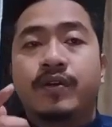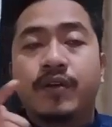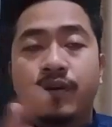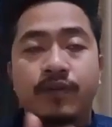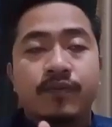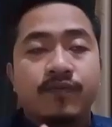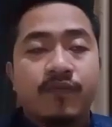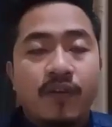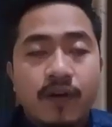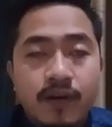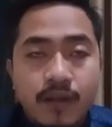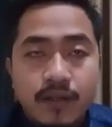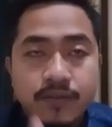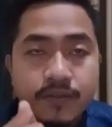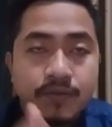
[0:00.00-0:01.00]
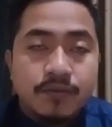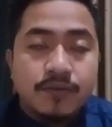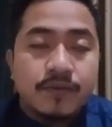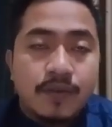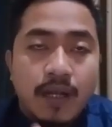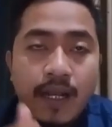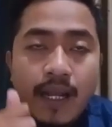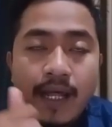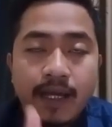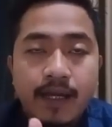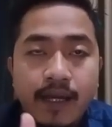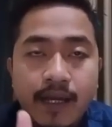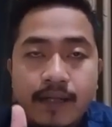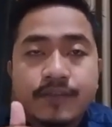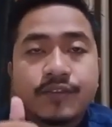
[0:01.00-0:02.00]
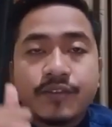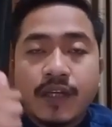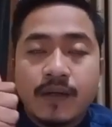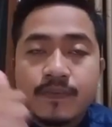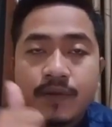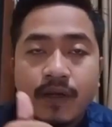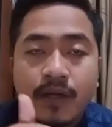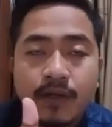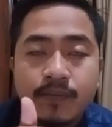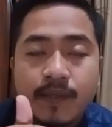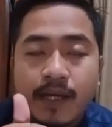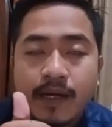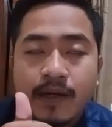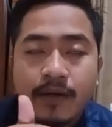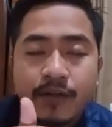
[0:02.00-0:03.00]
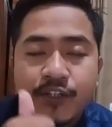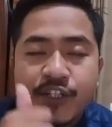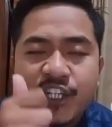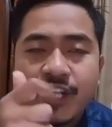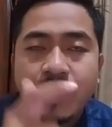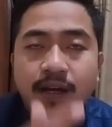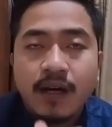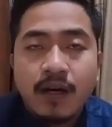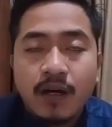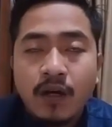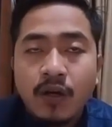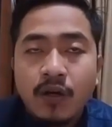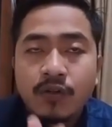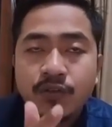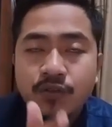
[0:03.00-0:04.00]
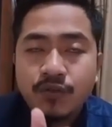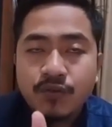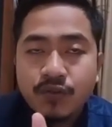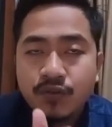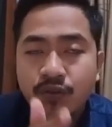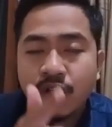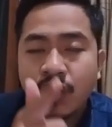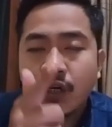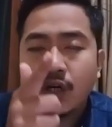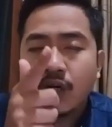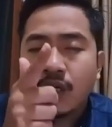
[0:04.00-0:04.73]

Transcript: Don't forget to like and subscribe and share to